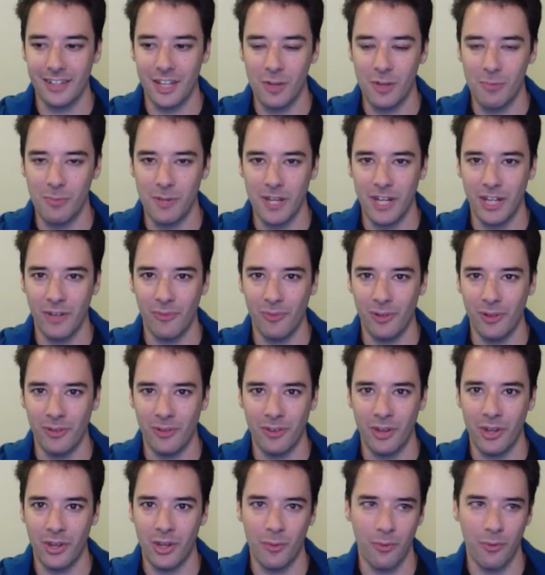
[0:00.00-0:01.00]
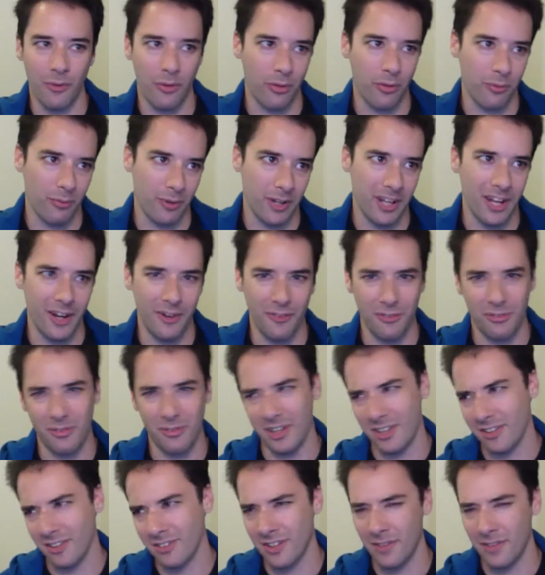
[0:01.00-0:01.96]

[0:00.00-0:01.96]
At the beginning, we learned that there were three elf rings,